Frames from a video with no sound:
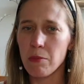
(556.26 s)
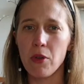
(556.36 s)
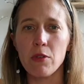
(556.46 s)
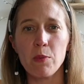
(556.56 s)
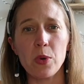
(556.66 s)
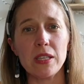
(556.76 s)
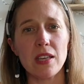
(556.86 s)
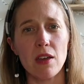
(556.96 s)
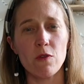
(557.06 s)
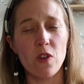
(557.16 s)
Both boys
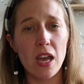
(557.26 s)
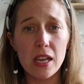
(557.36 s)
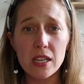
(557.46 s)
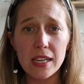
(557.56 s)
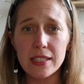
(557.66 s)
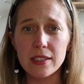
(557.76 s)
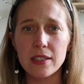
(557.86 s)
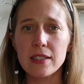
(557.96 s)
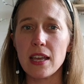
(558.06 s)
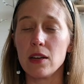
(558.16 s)
have violin
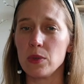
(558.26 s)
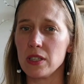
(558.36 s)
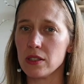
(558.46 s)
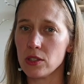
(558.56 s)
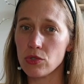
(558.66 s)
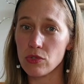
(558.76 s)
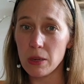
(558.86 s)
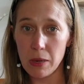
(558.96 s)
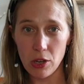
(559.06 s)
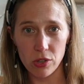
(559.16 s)
lessons, and it was
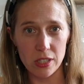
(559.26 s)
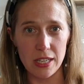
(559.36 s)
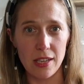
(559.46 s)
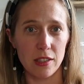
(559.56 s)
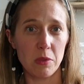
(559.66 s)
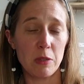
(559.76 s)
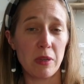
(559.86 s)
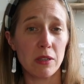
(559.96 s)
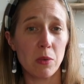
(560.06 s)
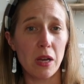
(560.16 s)
extremely hot today, so we
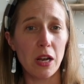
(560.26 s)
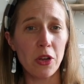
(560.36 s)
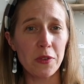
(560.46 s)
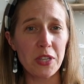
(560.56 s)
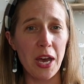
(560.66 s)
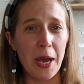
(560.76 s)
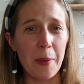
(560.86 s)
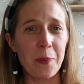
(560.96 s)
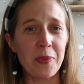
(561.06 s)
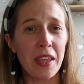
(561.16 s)
spent quite a lot of
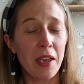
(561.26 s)
time,